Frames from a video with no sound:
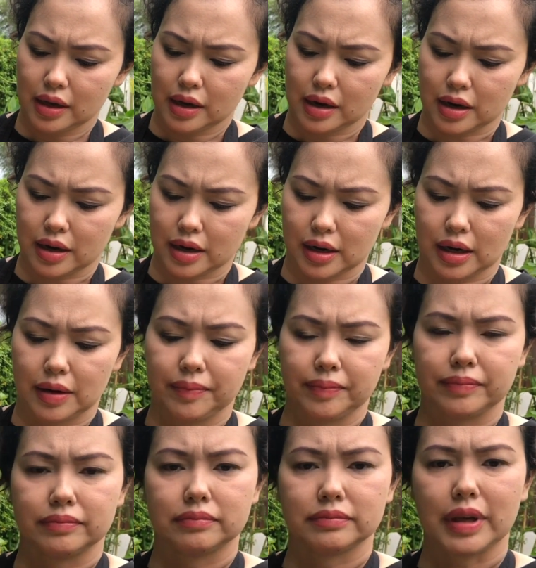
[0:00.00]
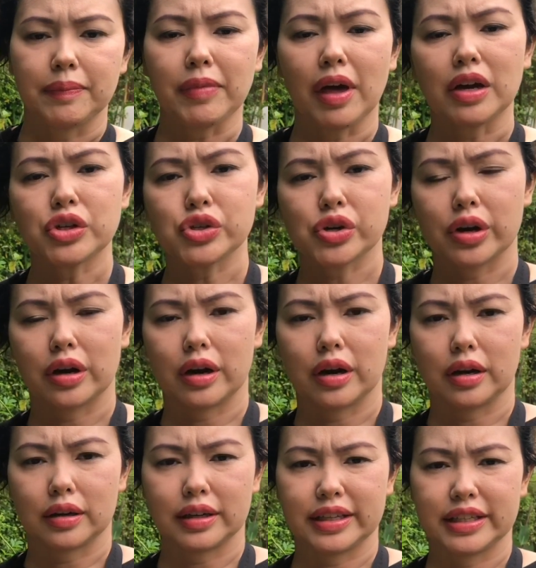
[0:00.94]
I'm not
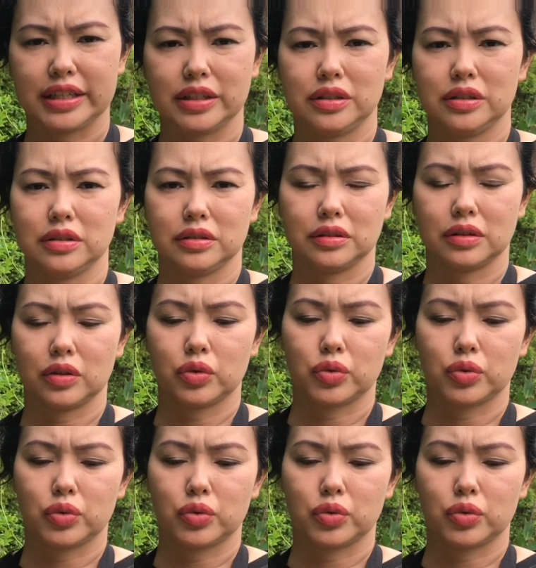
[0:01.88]
sure. Can you